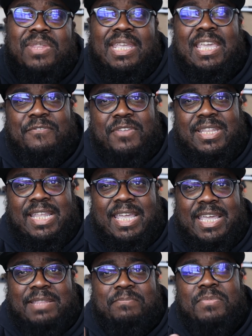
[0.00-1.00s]
If you
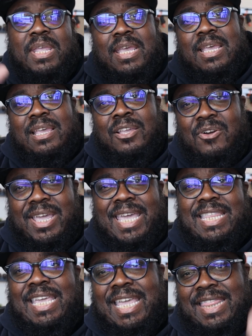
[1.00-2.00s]
did, go
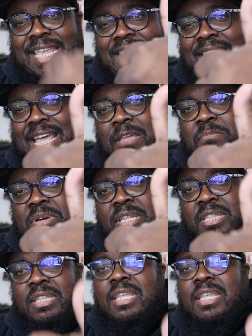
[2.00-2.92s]
ahead and hit that like button.